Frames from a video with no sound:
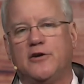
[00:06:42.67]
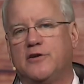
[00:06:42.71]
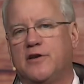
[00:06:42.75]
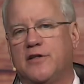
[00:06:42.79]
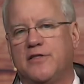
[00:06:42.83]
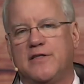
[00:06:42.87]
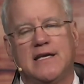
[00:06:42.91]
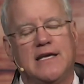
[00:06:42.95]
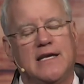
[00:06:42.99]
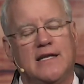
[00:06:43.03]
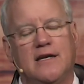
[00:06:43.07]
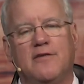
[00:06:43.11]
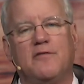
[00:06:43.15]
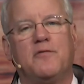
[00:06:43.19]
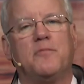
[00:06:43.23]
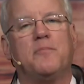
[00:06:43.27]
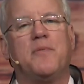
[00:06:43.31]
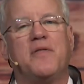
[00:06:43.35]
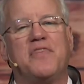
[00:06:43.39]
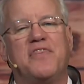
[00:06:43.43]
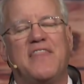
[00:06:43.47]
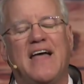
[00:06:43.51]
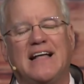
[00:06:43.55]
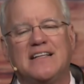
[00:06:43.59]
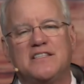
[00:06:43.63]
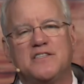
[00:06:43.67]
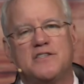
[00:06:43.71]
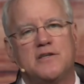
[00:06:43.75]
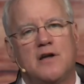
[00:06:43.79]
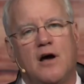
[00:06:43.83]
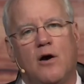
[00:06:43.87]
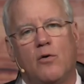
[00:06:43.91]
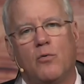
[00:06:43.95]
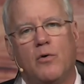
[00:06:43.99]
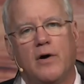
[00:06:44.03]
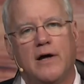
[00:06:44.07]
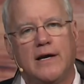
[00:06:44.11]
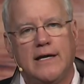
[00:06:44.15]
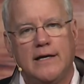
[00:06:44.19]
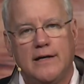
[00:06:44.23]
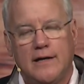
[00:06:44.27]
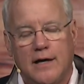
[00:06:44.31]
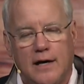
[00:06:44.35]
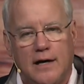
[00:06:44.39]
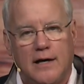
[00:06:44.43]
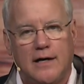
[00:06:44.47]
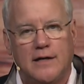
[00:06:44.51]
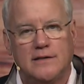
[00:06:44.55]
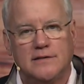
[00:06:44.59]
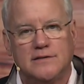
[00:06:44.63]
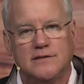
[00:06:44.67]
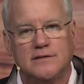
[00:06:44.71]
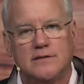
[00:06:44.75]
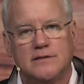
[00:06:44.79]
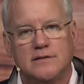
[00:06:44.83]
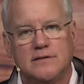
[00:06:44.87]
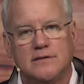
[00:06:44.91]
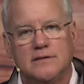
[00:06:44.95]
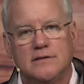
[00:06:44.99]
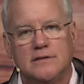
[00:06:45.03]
to the end of it, but that's not what he does.